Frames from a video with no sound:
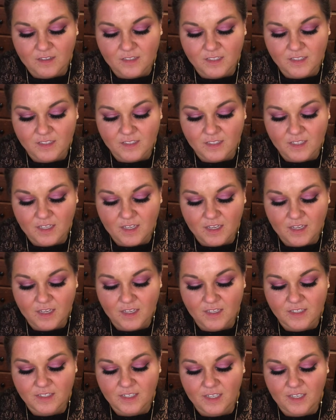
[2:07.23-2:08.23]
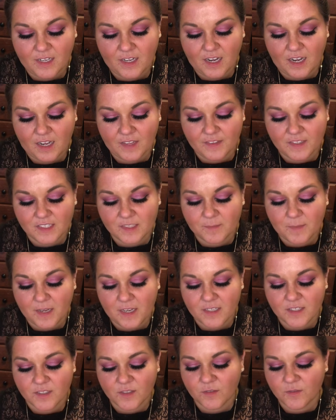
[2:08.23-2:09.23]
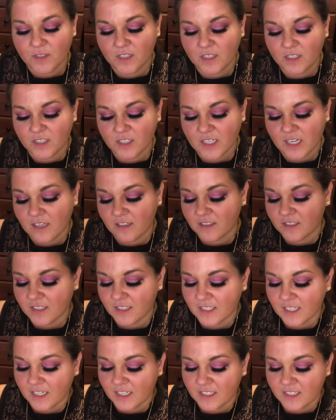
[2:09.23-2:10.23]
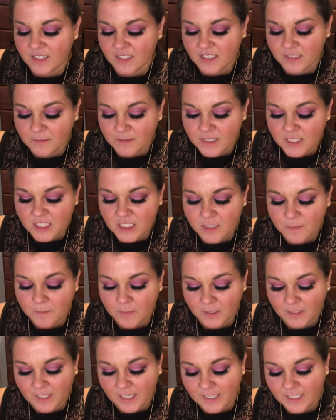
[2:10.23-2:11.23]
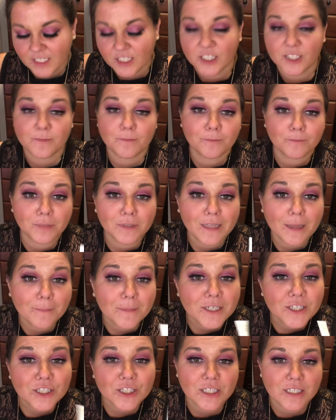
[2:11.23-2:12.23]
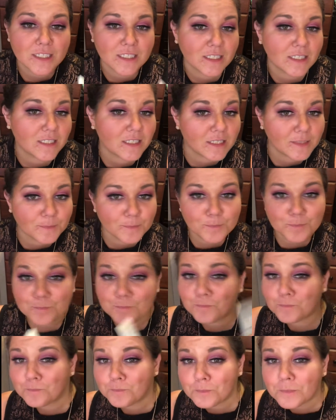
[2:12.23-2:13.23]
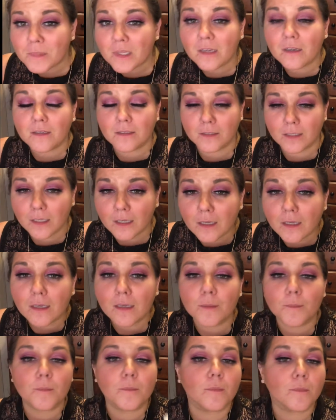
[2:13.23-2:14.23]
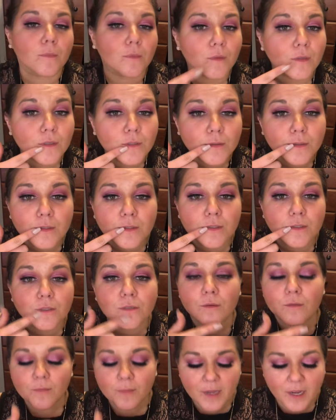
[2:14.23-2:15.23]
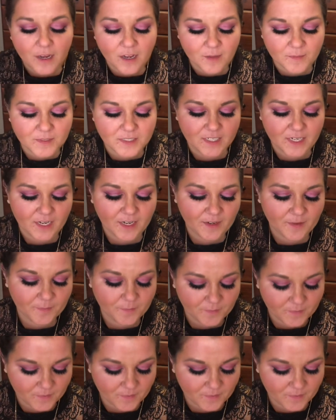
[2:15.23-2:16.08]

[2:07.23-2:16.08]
This is an on-the-spot soothing gel designed to diminish blemishes. I'll take it. This one's showing back up today.